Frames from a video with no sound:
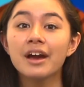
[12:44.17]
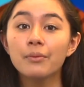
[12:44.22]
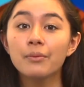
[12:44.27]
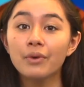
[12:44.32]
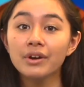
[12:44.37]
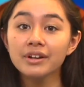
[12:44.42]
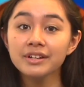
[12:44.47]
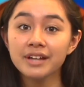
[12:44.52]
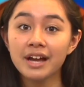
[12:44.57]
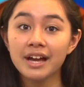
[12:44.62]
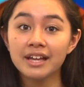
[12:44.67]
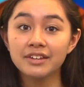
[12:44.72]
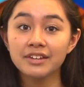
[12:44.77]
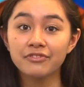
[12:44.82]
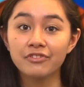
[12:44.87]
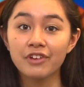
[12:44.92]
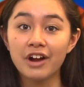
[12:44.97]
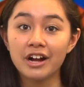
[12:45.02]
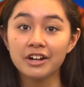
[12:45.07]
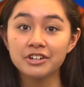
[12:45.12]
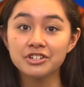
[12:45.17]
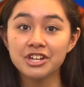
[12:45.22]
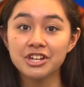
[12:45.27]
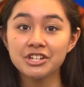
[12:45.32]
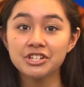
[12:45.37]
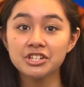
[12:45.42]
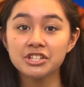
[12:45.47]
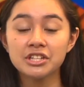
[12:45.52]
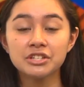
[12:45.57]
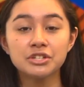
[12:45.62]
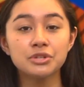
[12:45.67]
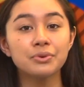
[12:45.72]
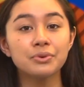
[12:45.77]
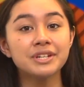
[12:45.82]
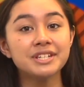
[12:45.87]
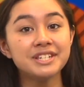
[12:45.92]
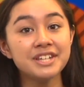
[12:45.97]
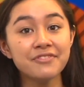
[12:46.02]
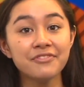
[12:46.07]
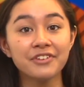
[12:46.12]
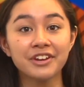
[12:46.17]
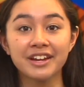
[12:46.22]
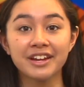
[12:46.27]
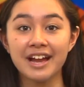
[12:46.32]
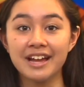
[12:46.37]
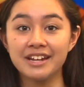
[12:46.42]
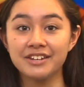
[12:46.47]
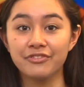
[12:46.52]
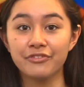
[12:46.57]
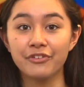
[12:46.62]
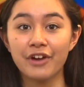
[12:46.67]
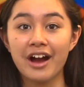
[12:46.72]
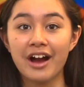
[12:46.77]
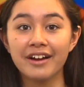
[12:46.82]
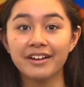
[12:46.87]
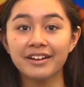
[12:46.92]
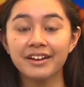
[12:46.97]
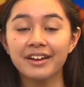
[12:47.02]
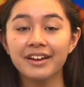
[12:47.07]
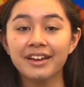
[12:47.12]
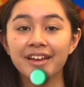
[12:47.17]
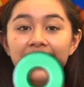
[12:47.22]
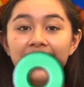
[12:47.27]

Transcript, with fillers: One kind of rock changes into a different kind of rock.